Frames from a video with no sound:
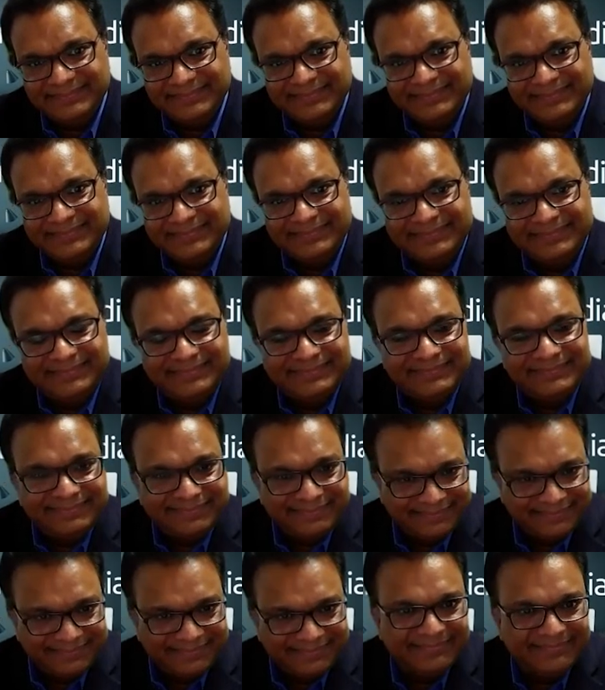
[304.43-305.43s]

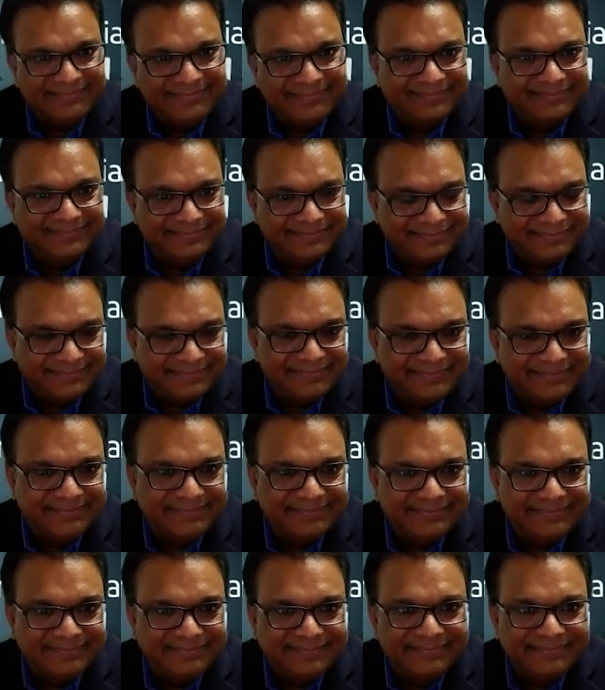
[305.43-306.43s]

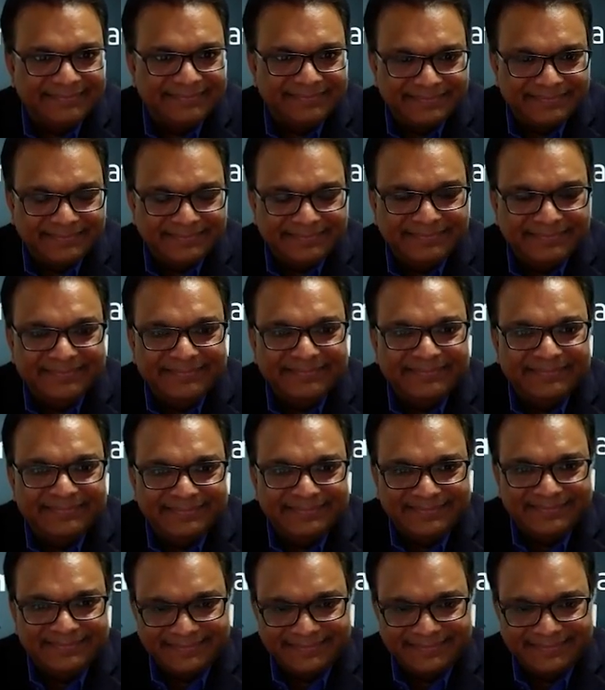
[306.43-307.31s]
The person shown says nothing.